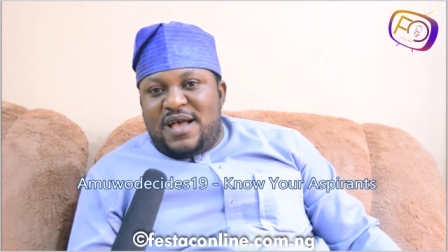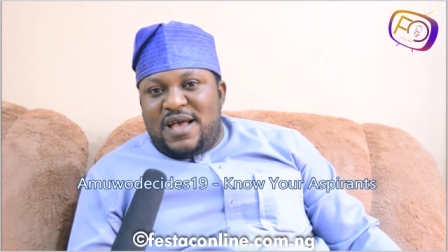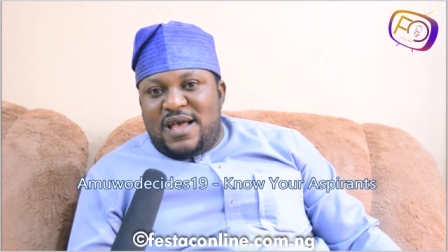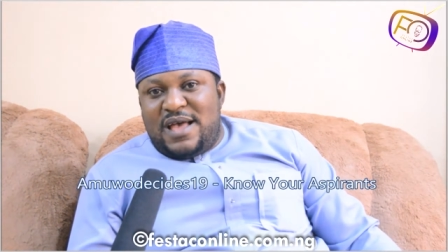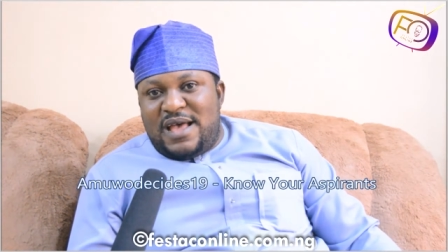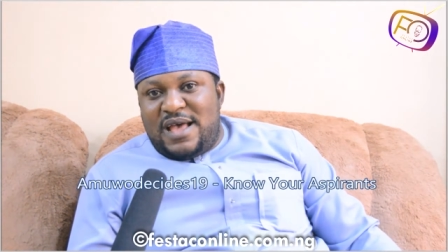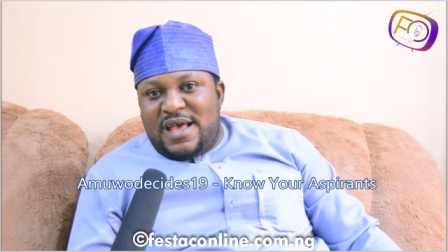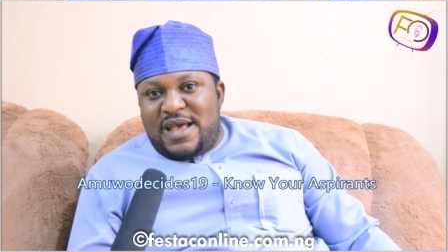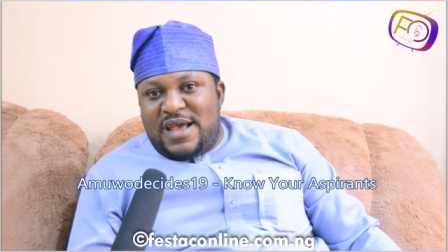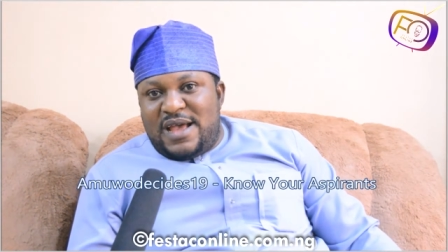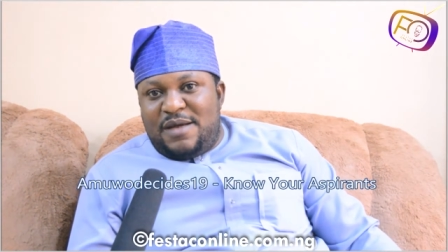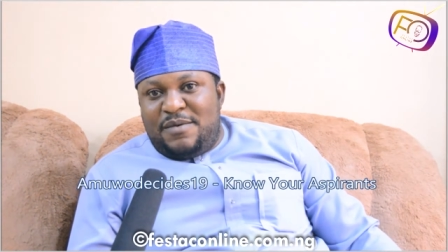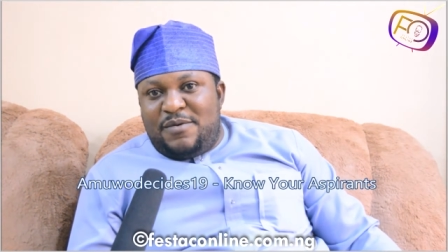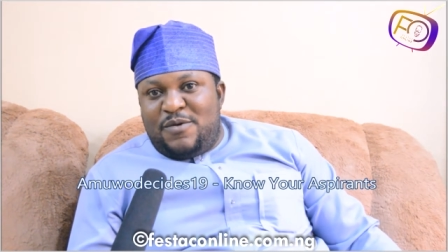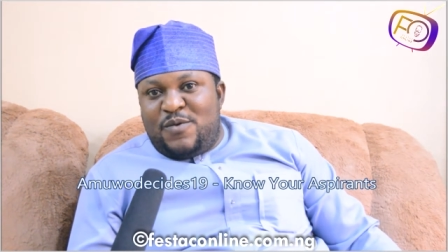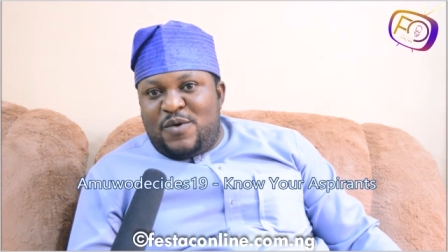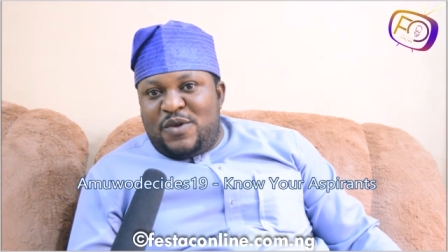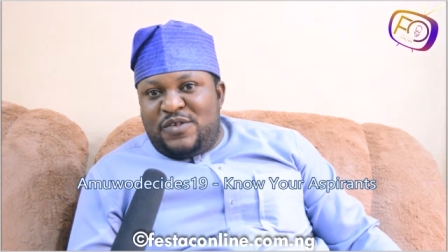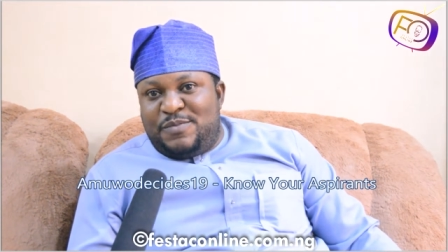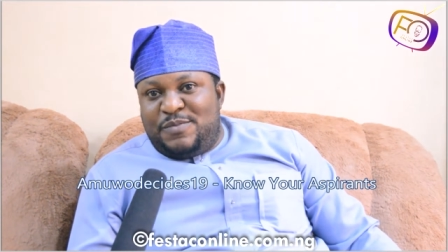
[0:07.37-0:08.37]
I
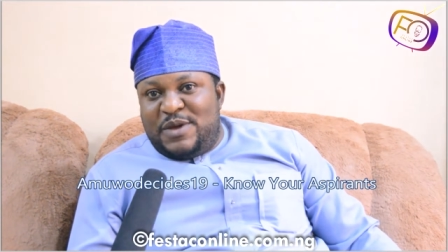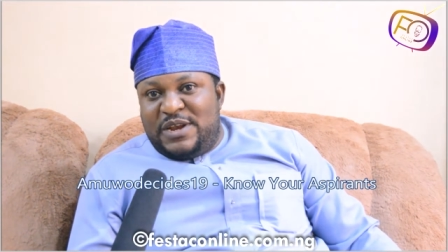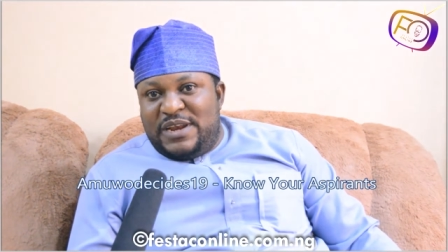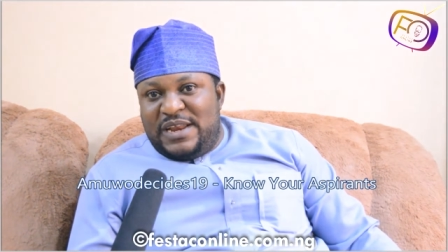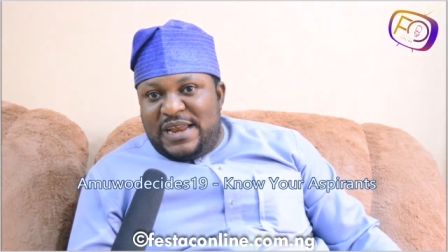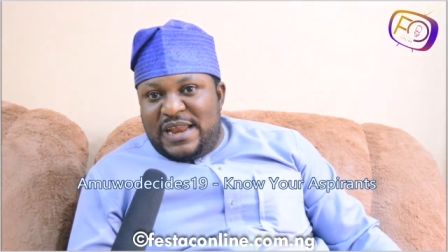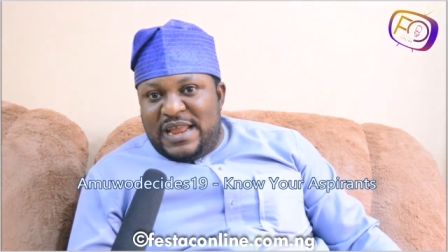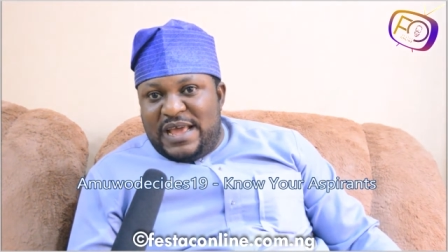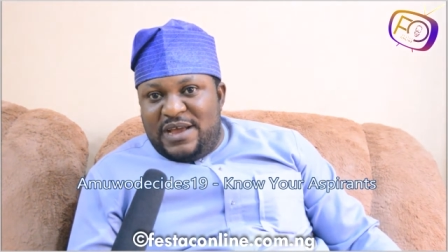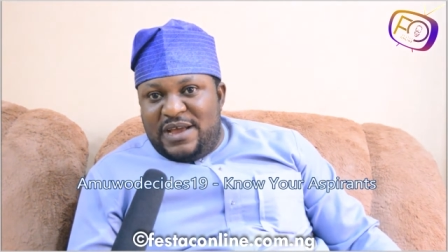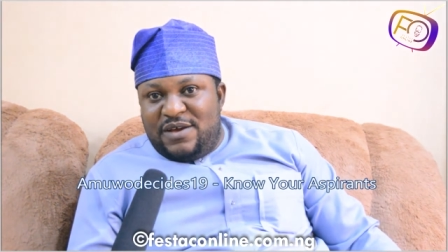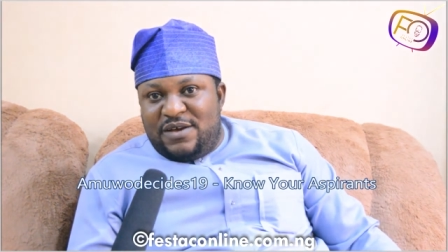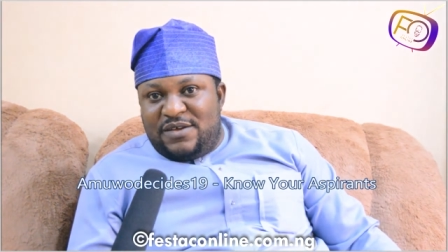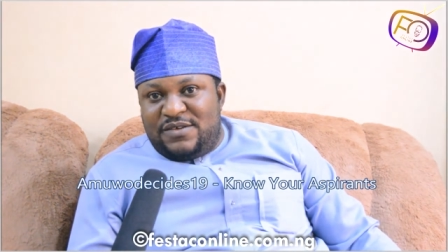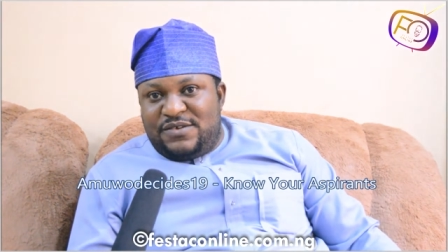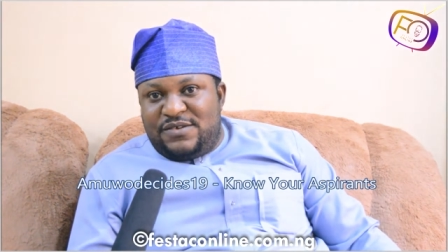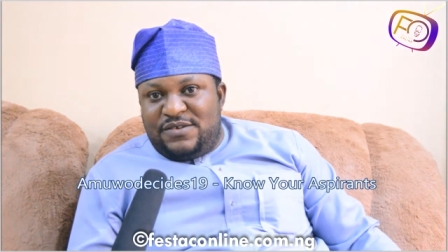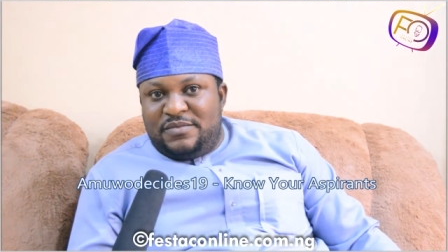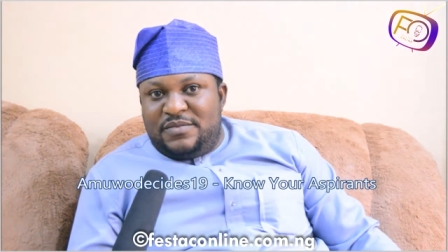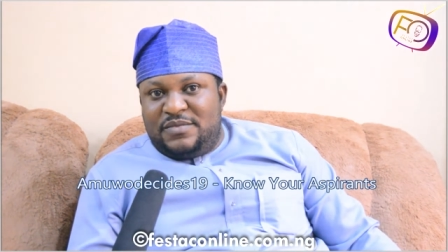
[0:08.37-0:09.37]
was born in
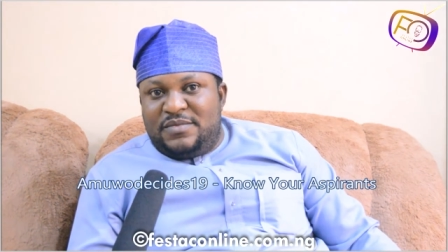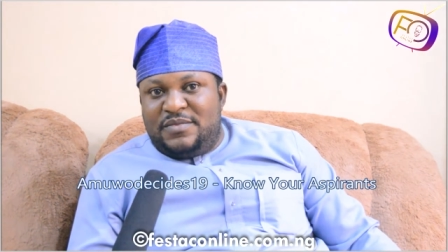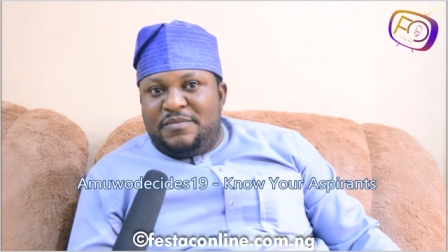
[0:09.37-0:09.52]
Lagos.